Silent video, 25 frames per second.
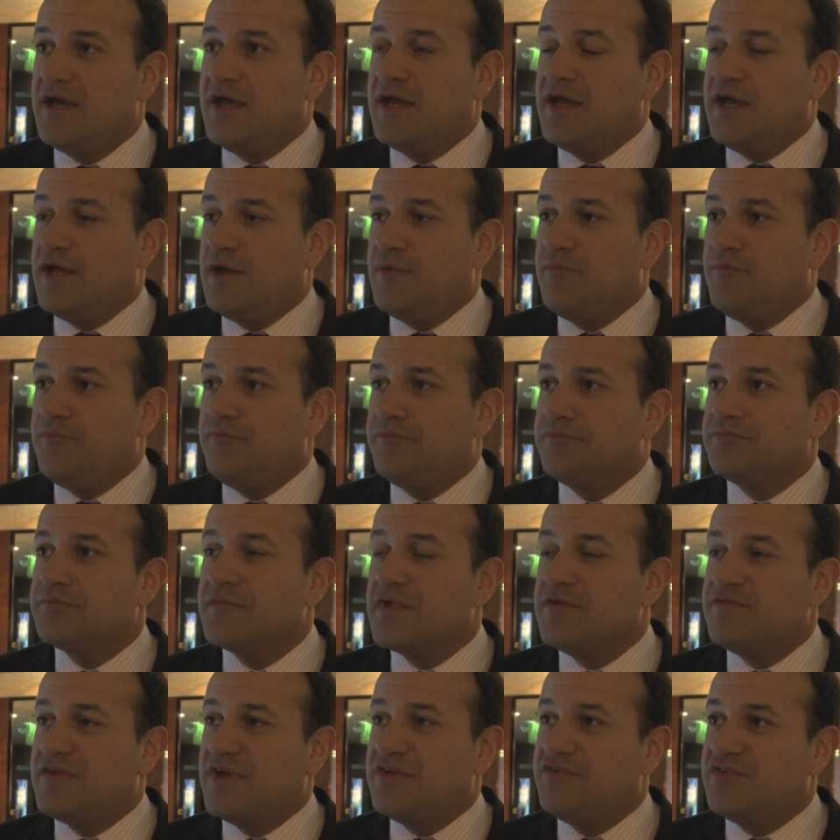um,
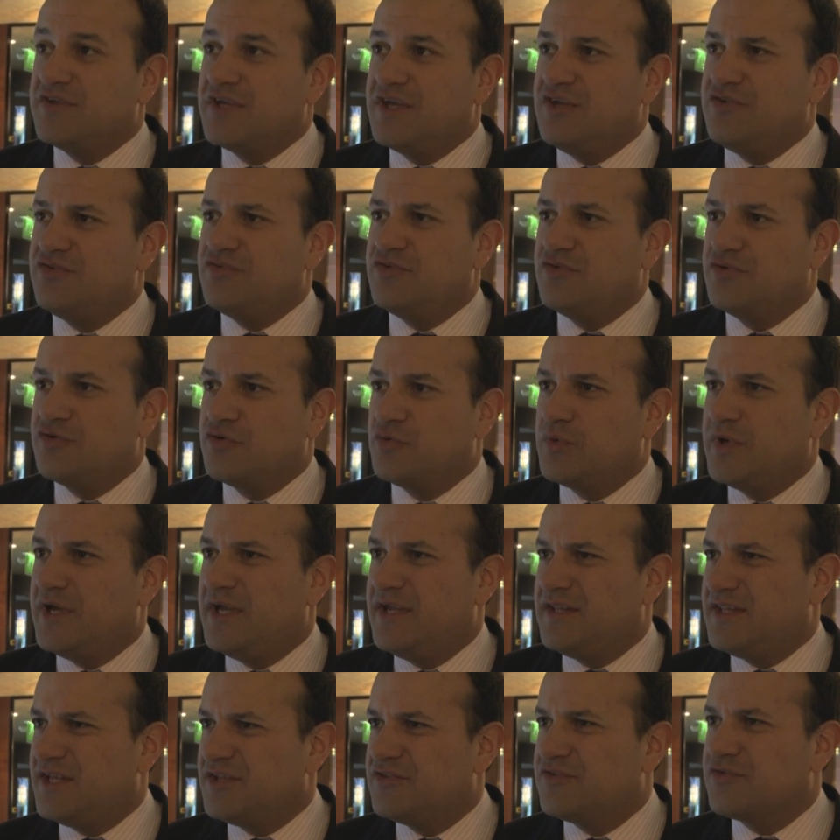investigation
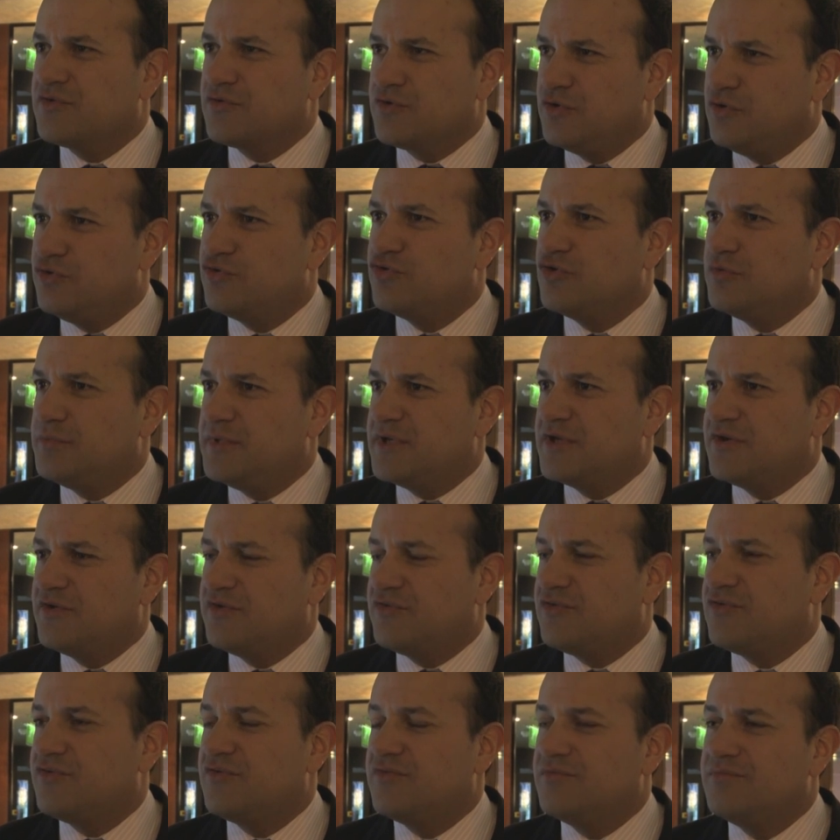underway, and that's crucial
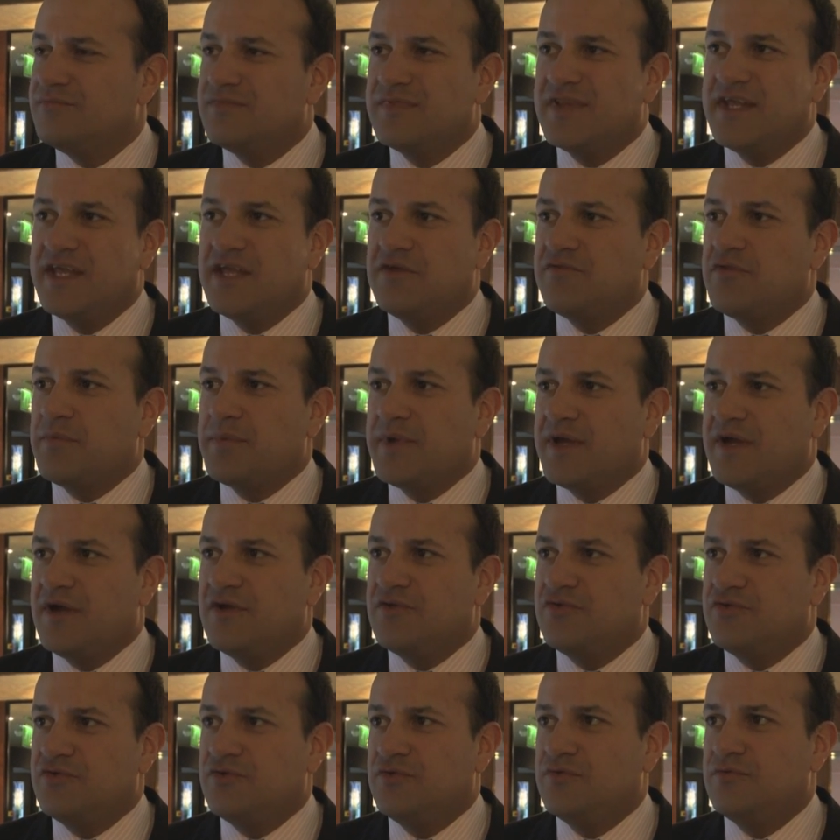because they have the
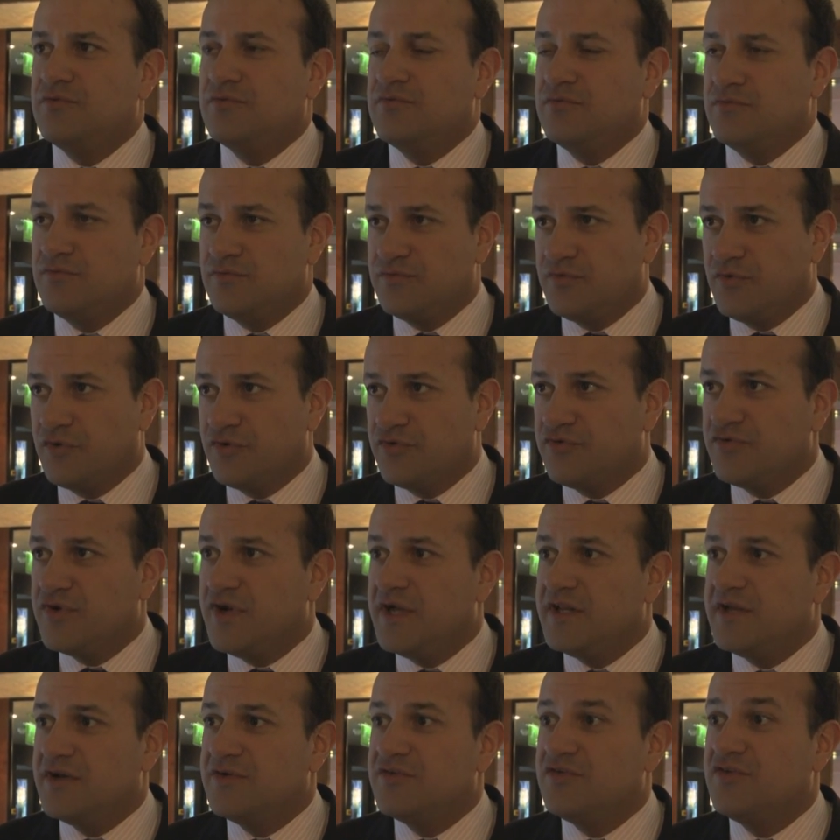power to force
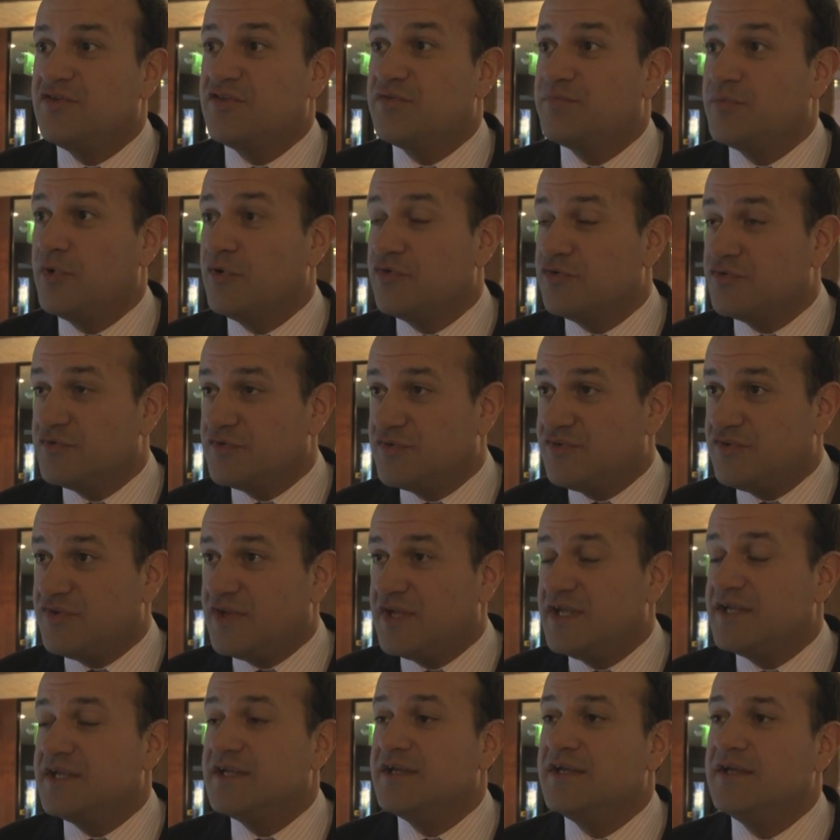Ryanair to dispose of its
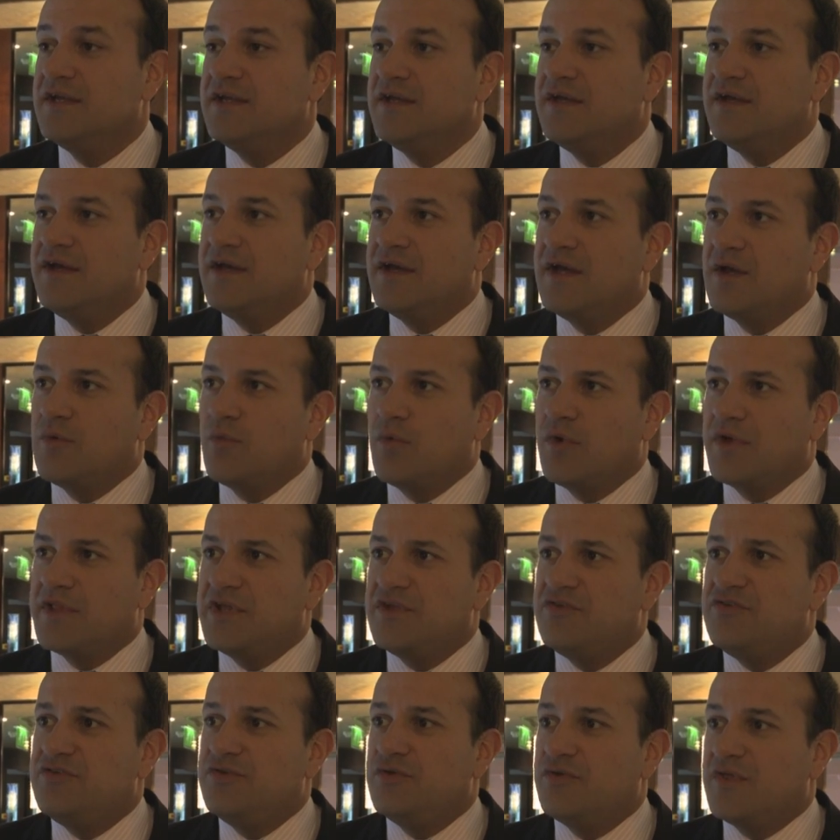stake, and were
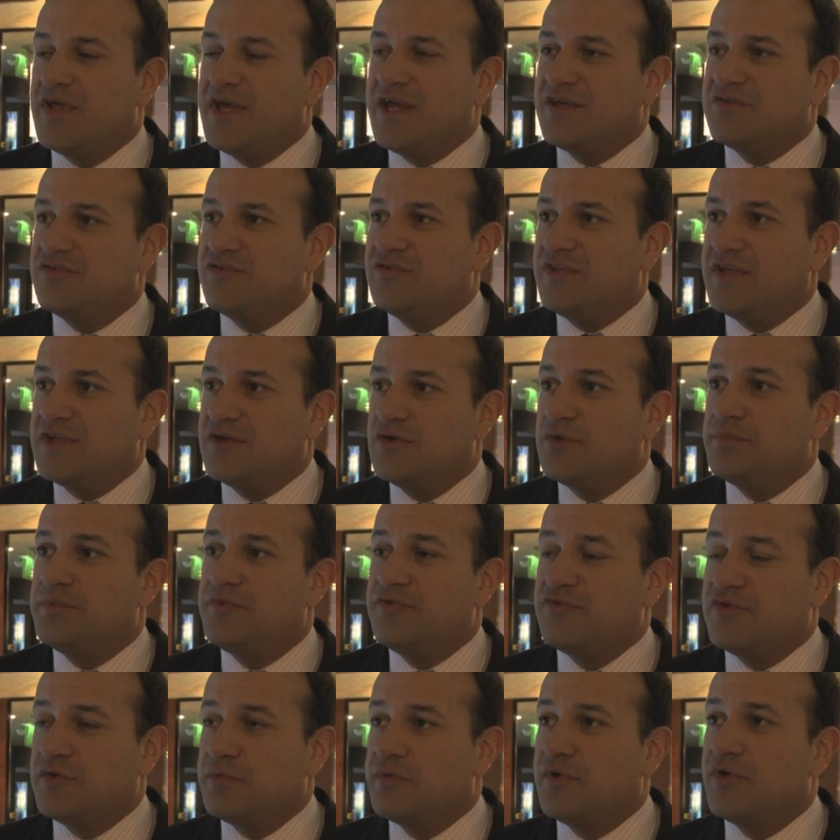they to do that, that
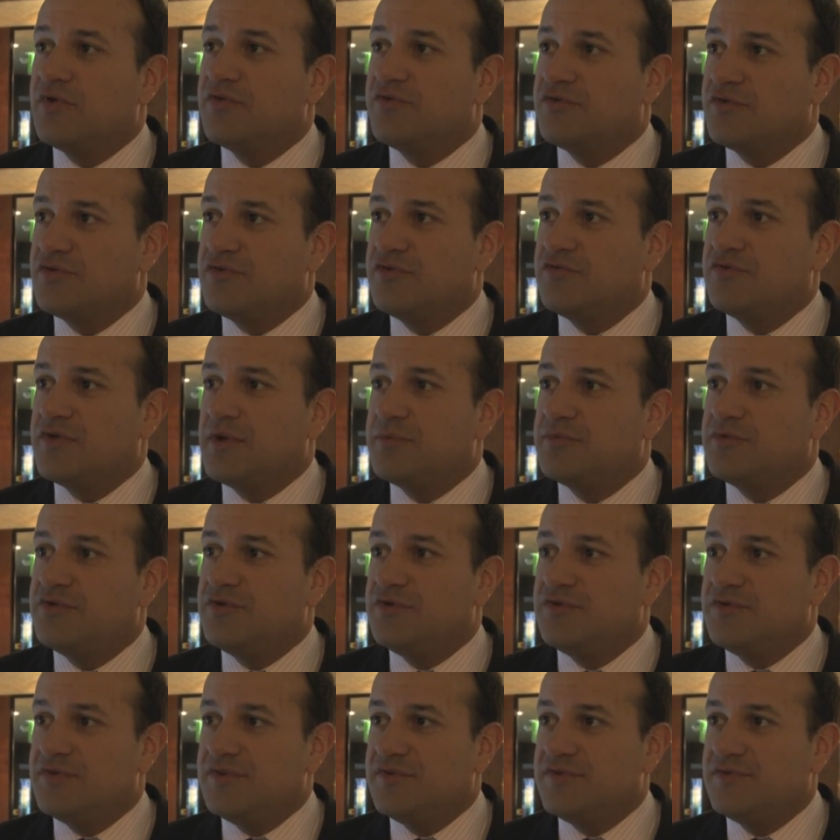opens up all sorts of
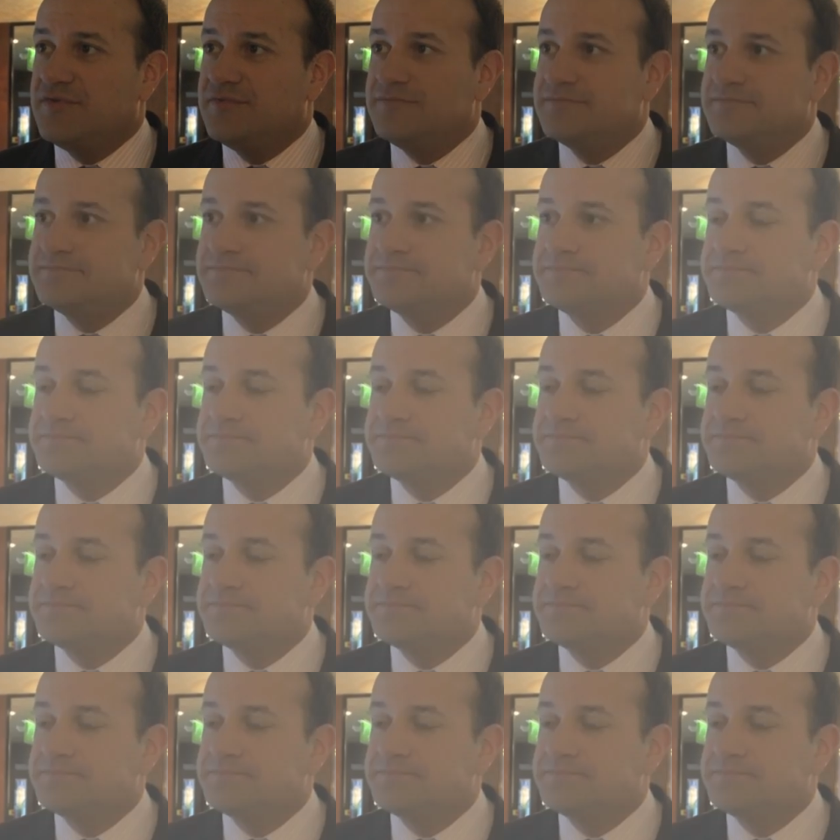opportunities.